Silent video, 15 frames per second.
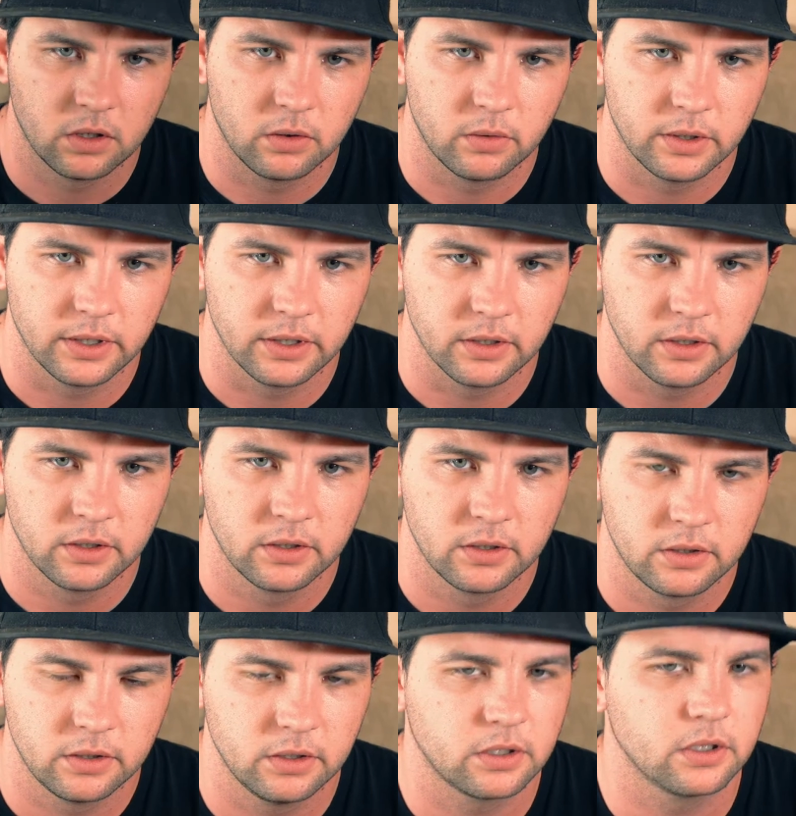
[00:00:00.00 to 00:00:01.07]
where
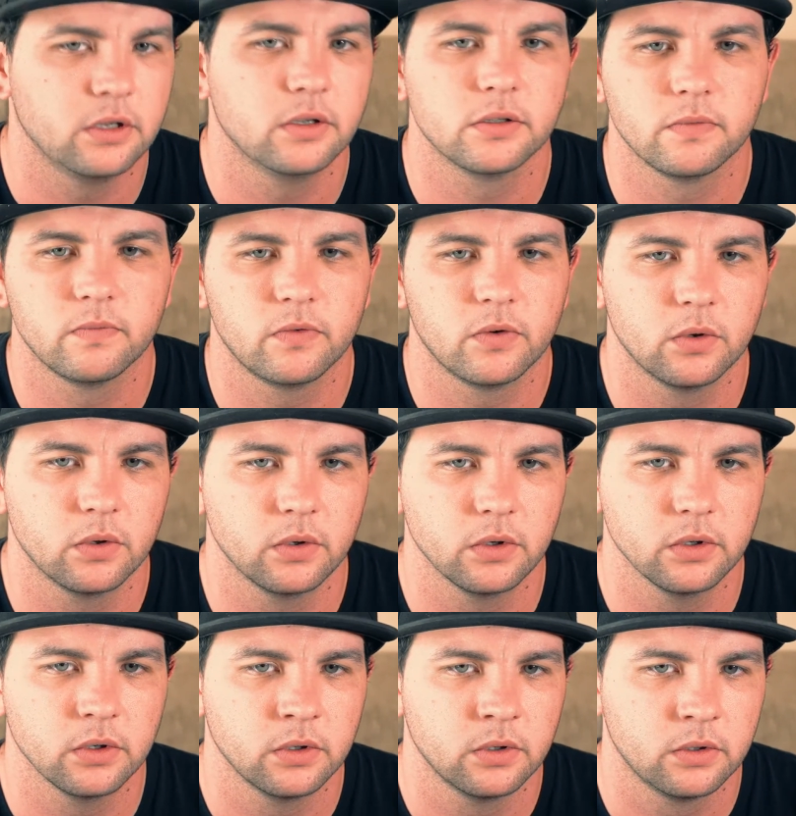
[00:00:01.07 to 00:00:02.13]
you can use them
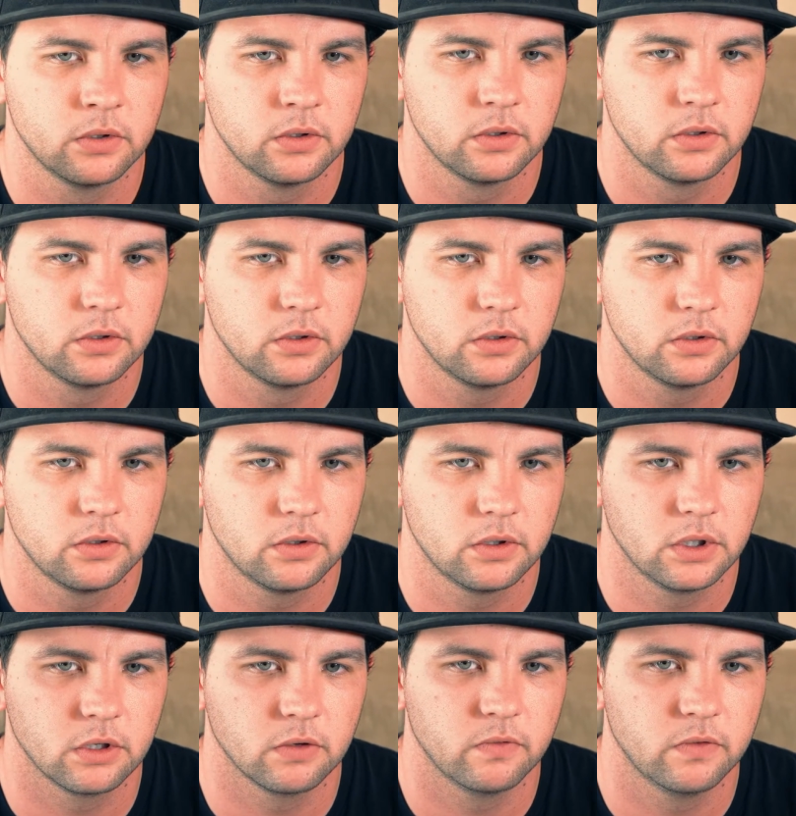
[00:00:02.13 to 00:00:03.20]
for a
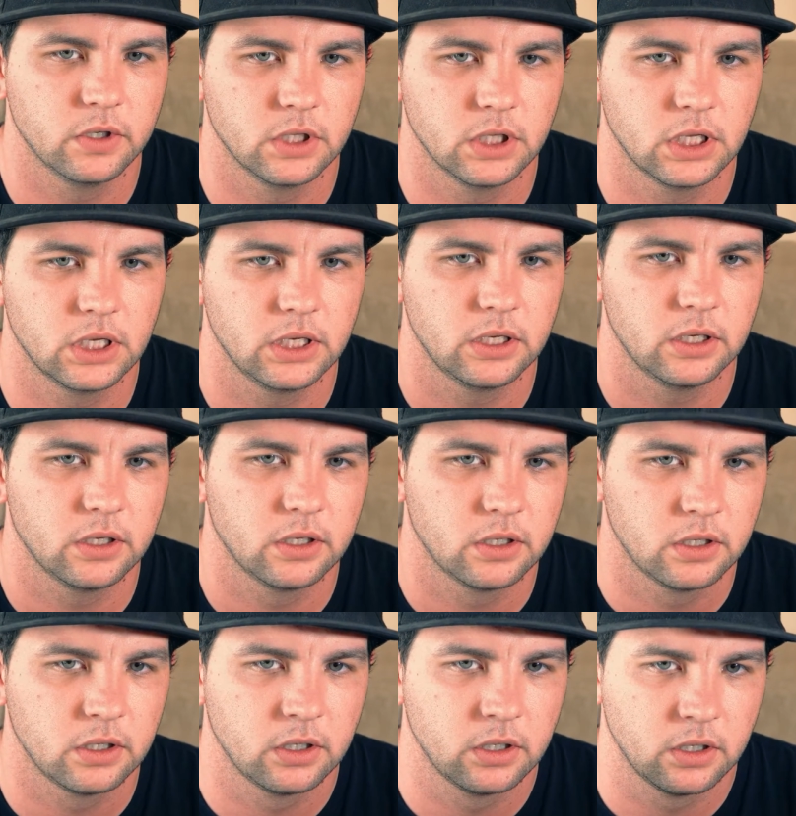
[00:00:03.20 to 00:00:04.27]
little fill light.
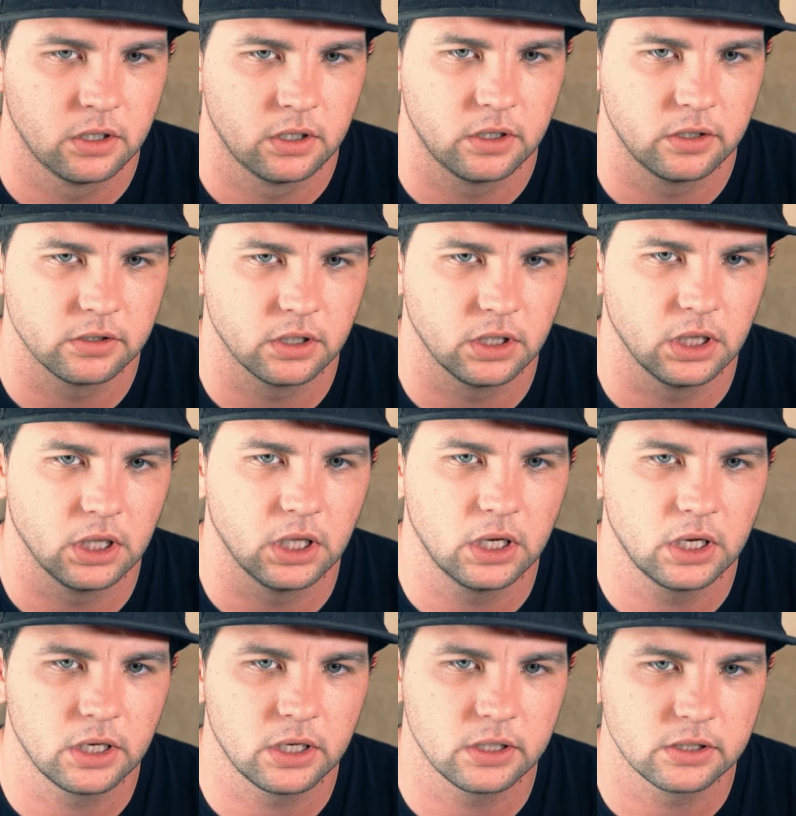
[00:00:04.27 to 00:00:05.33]
A
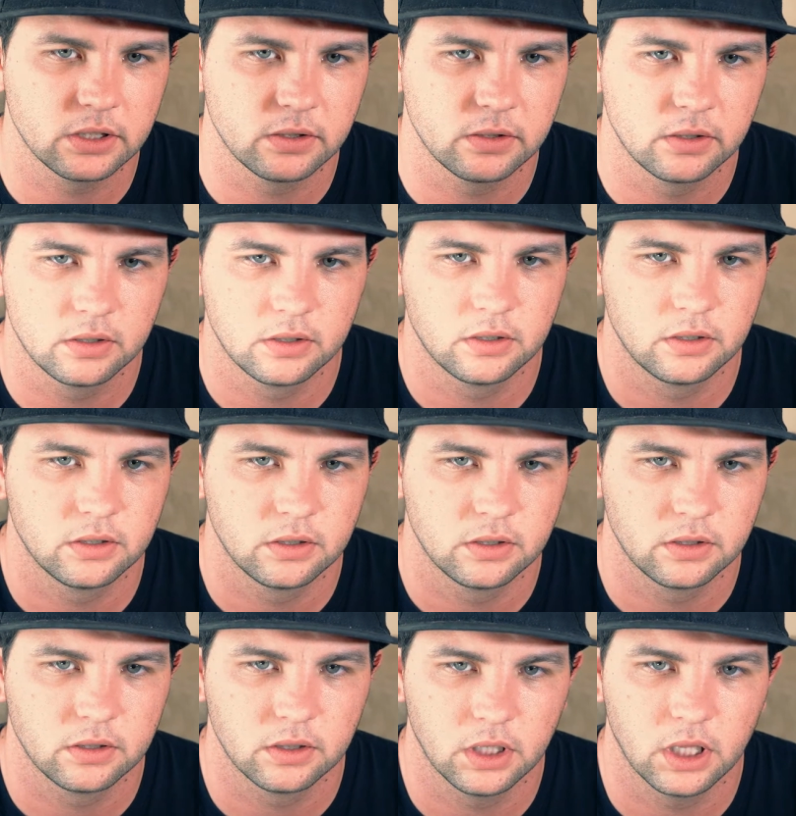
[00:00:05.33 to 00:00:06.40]
lot
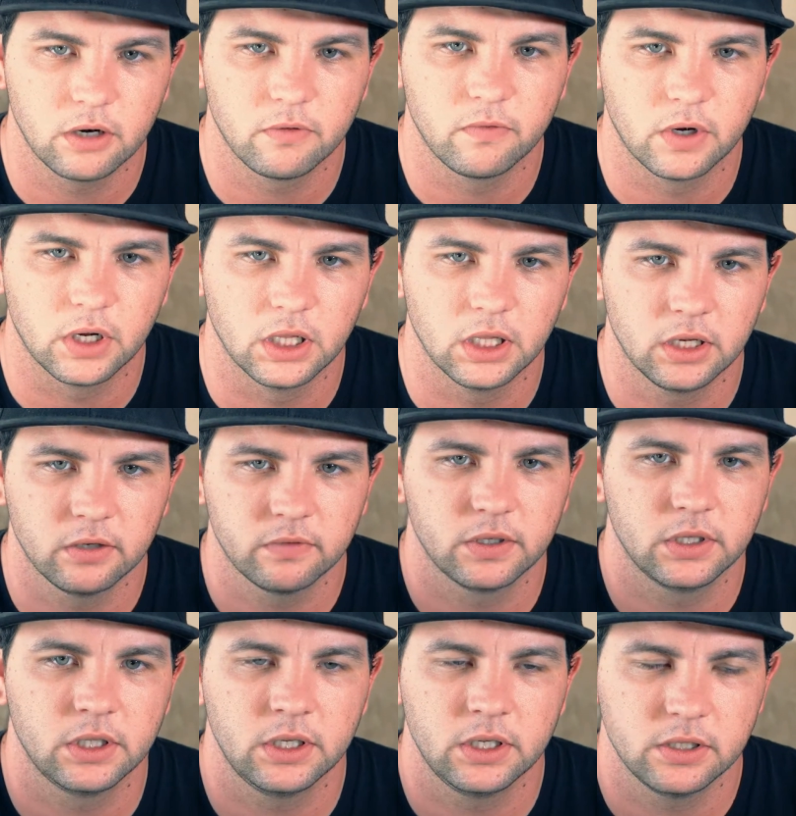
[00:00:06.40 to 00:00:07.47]
of fall off
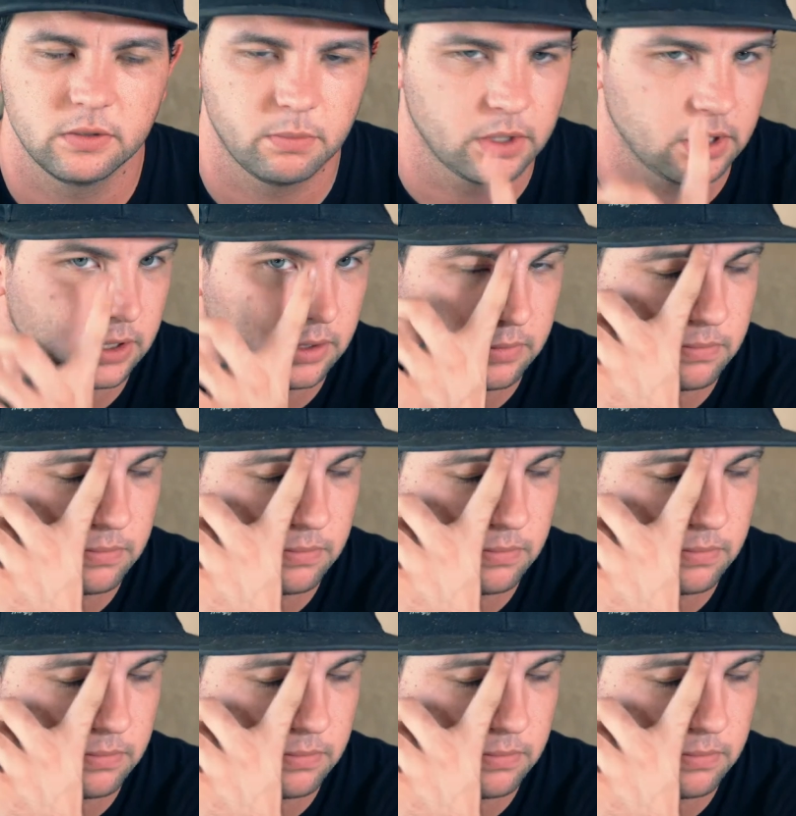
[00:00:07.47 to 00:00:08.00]
on these, but